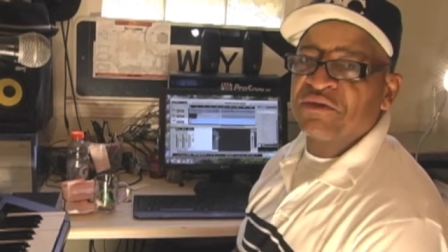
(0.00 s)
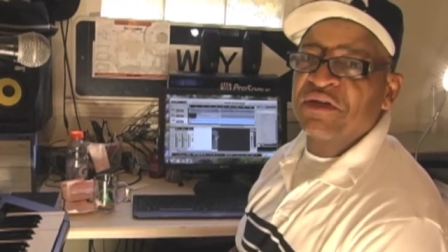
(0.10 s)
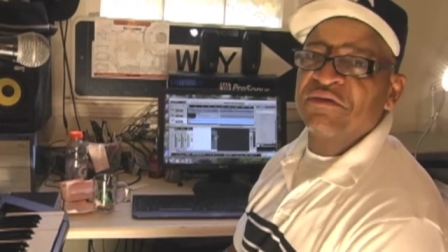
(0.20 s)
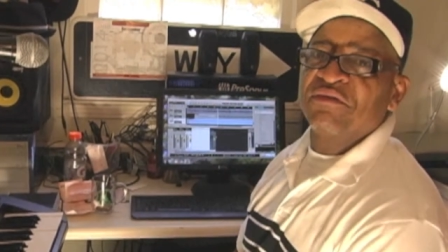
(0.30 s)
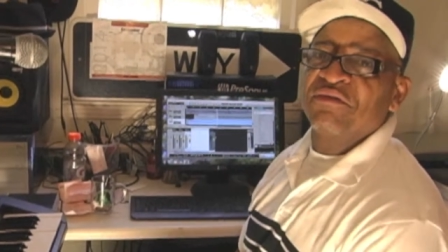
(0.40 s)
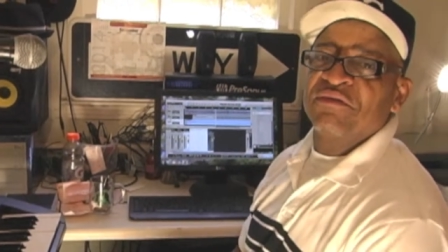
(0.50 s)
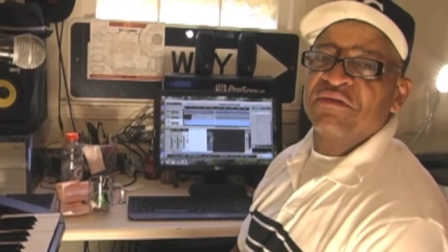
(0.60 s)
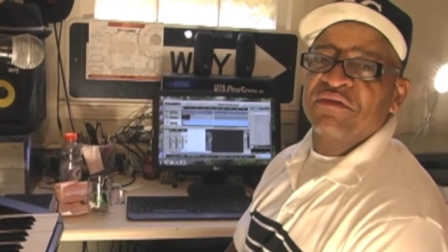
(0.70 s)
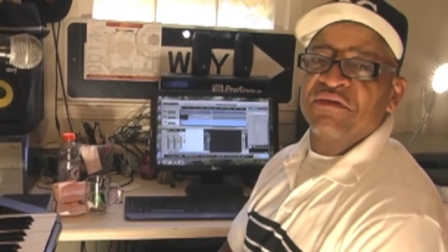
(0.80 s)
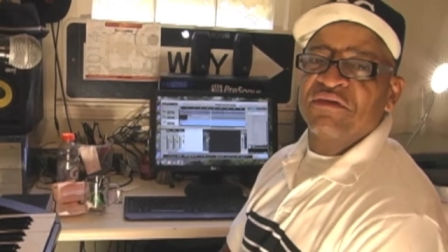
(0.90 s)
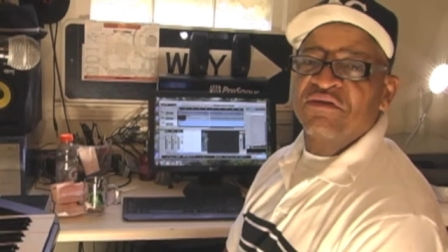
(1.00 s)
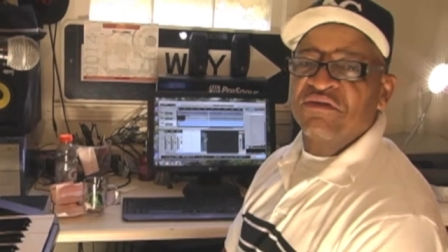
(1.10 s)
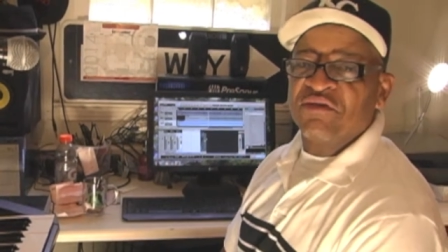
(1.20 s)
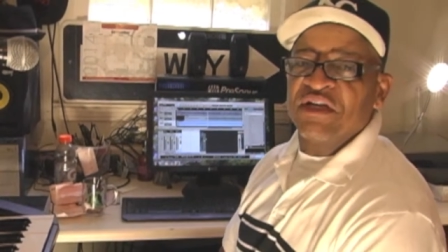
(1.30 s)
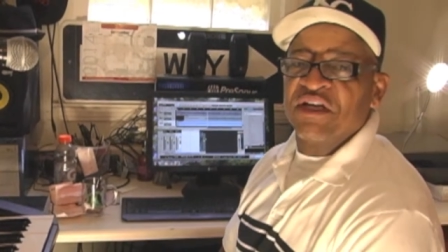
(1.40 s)
three,
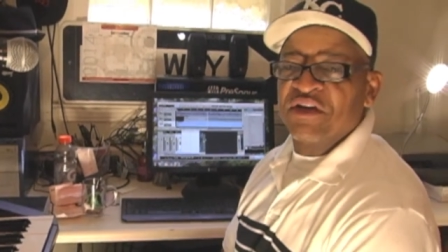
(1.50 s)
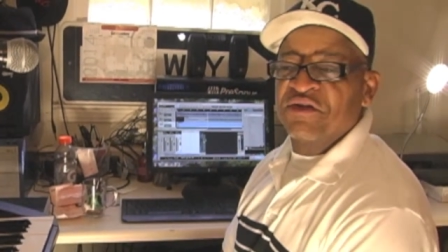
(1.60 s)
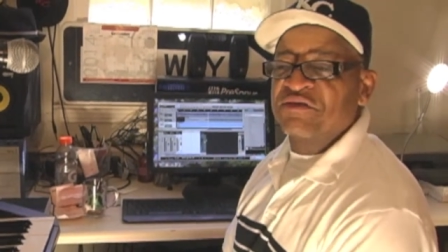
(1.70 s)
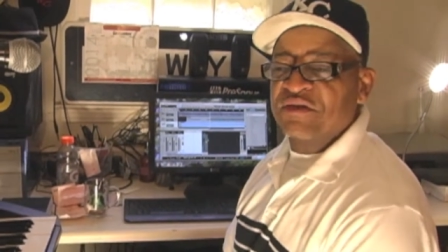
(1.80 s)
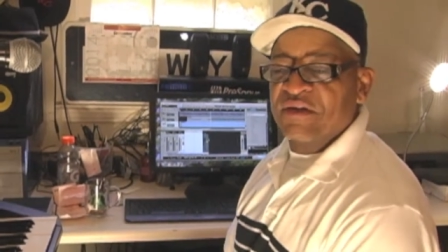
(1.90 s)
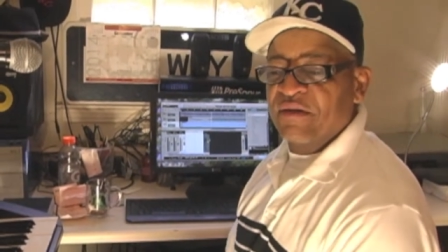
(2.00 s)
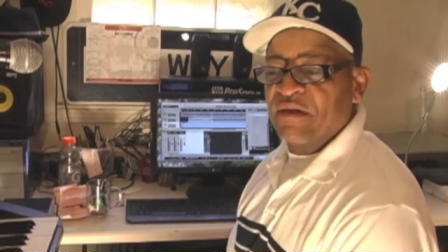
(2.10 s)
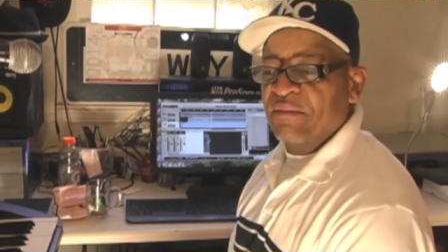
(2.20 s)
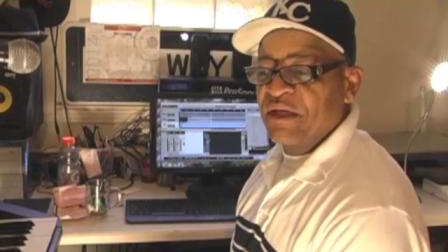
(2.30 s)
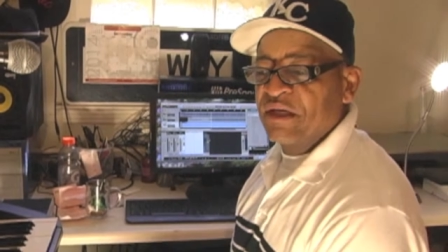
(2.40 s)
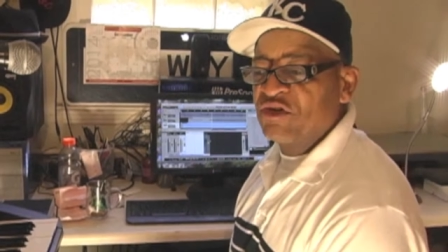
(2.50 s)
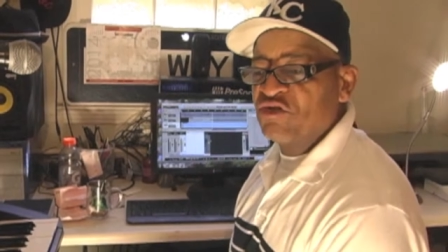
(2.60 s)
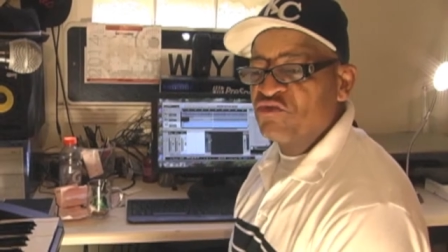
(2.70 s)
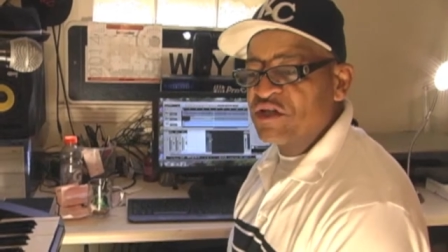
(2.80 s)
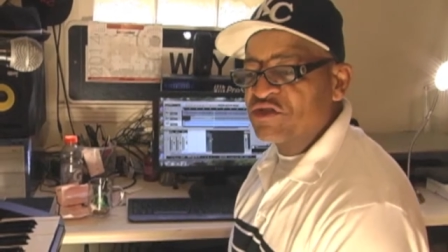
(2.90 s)
three years, I began to
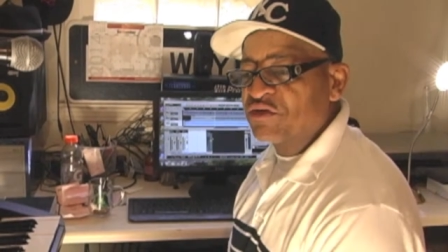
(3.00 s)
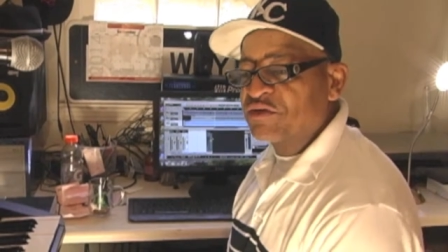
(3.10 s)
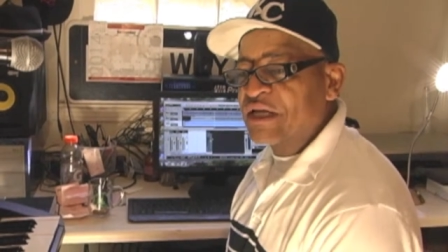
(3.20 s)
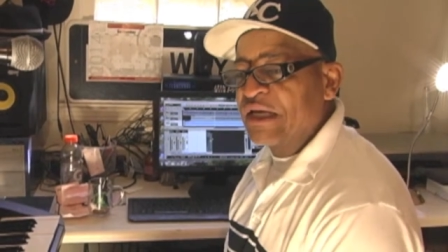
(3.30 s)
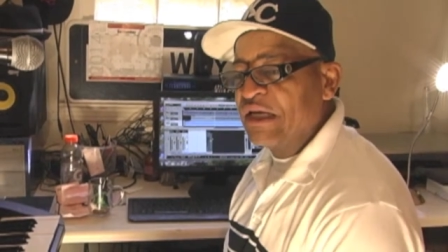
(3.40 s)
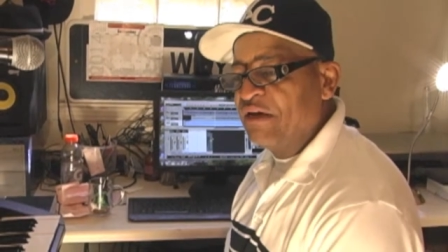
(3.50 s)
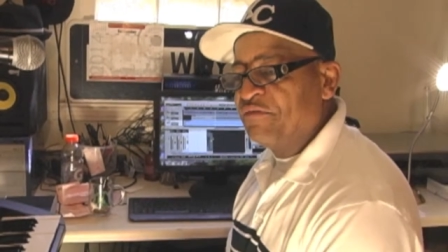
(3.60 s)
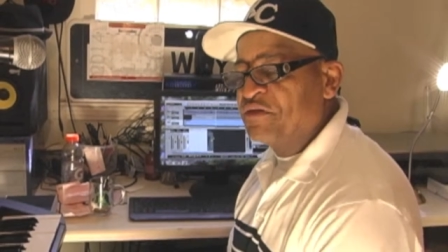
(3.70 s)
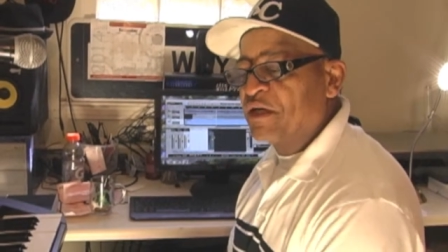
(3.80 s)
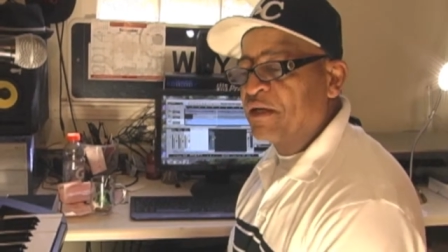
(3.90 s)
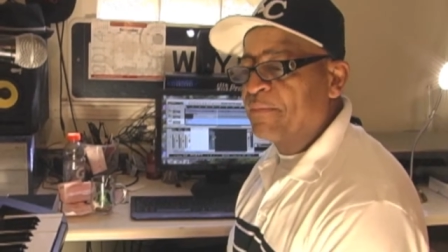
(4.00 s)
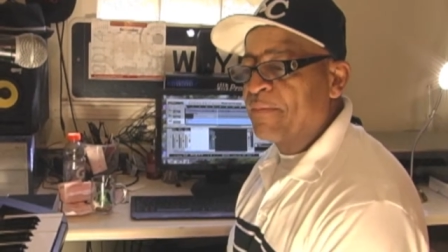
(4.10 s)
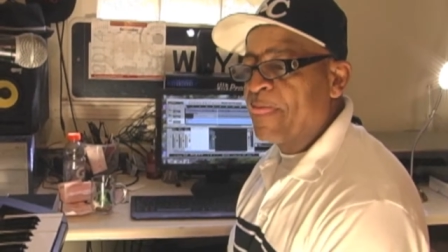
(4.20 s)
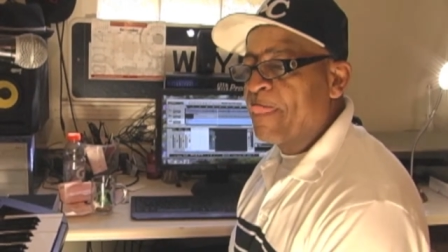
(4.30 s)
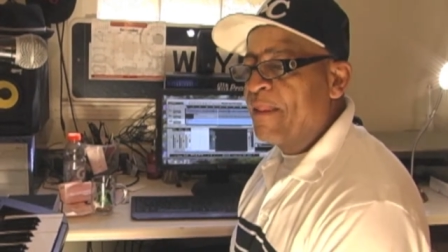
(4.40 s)
do originals. I loved uh,
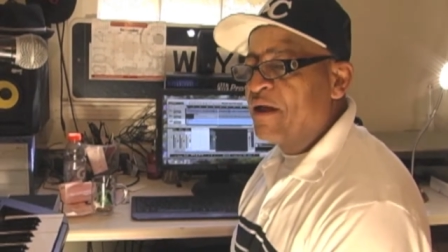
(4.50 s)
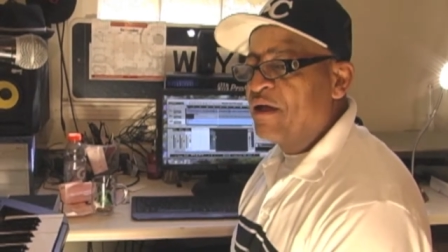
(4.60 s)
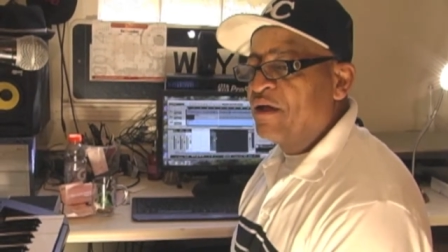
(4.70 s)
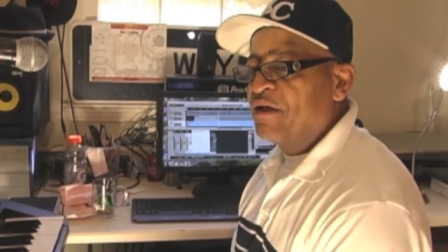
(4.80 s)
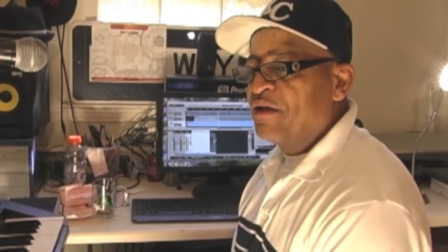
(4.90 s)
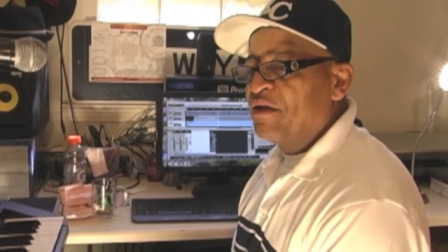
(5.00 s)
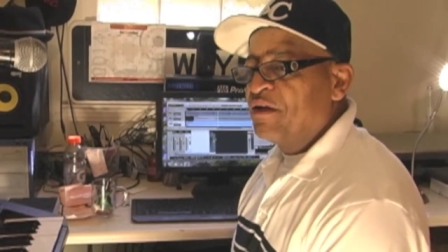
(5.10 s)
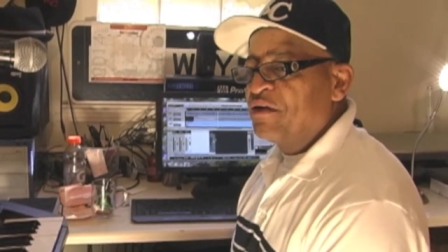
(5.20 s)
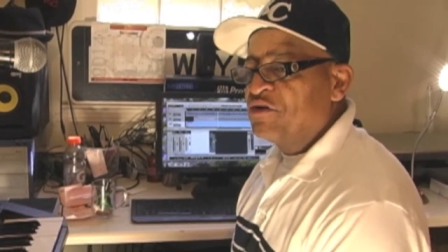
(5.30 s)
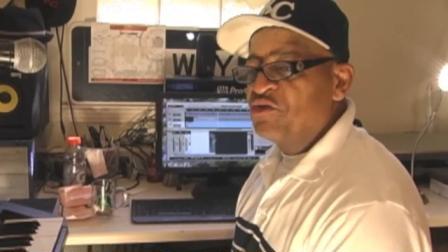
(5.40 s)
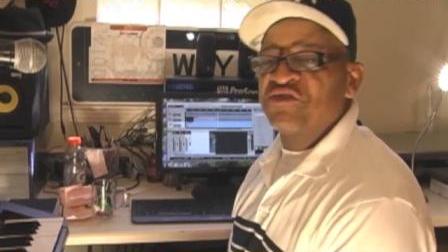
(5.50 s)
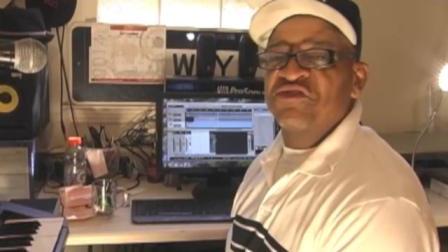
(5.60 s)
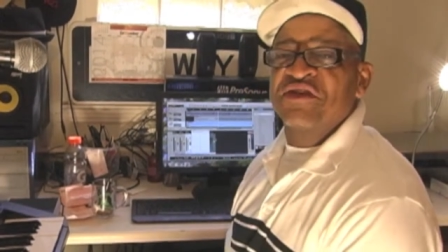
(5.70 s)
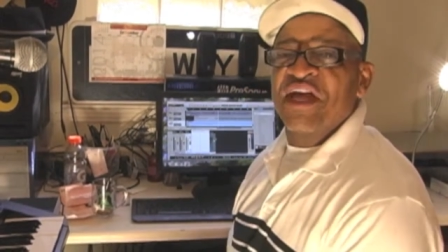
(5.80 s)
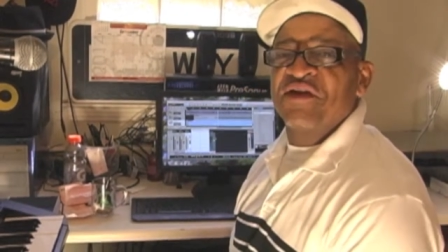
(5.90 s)
doing
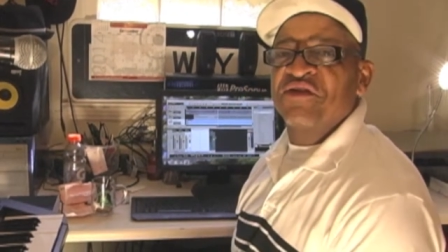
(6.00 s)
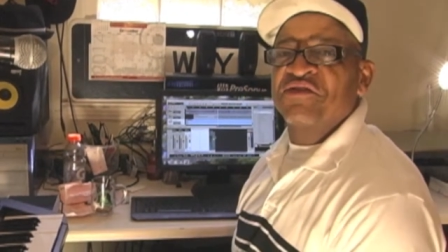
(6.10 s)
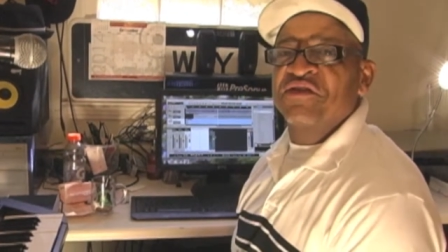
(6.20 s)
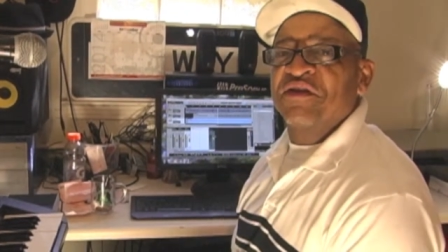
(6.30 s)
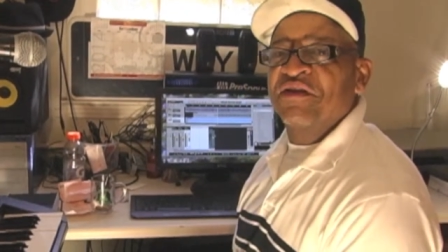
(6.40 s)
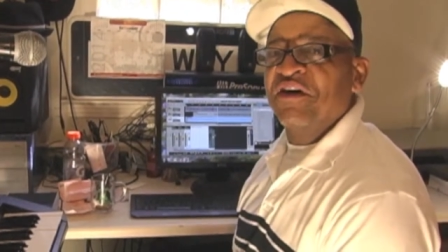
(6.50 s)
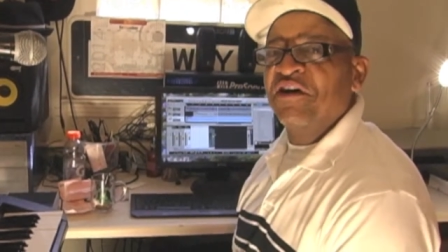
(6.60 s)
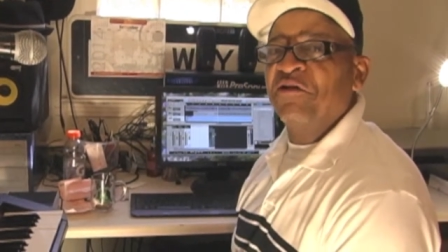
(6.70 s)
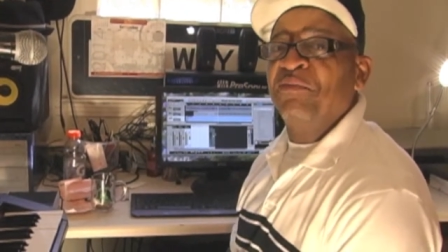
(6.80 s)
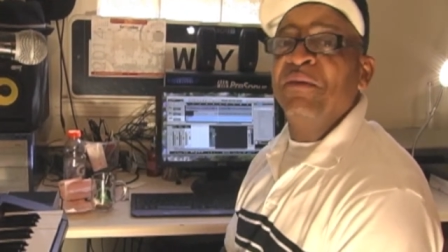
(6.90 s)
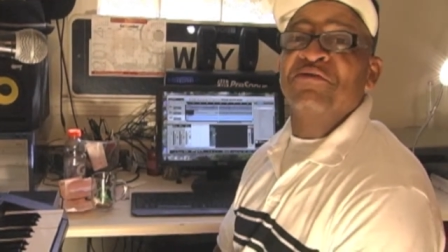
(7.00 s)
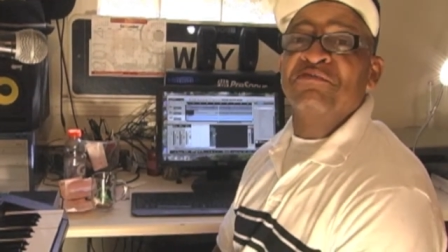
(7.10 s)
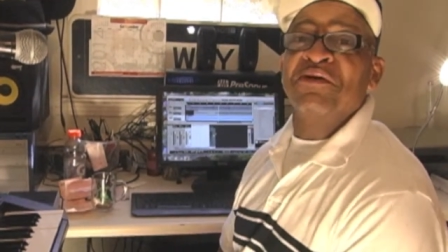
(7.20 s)
standards and other people's